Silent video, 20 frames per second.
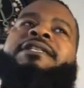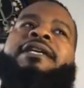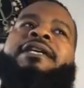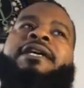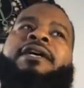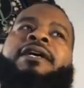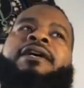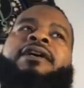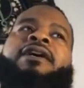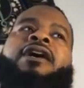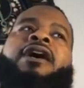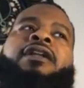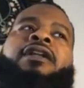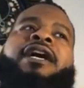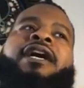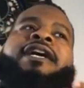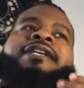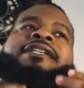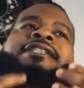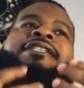and
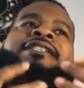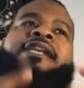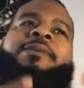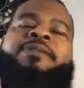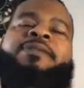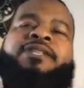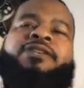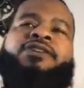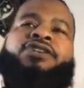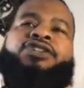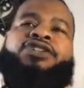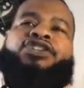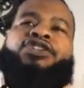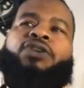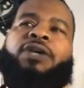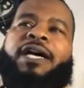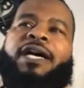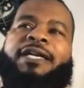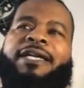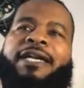Allah accepts their
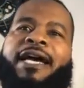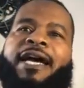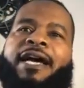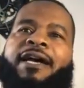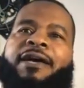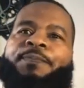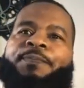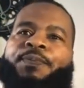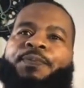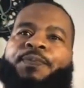shuhada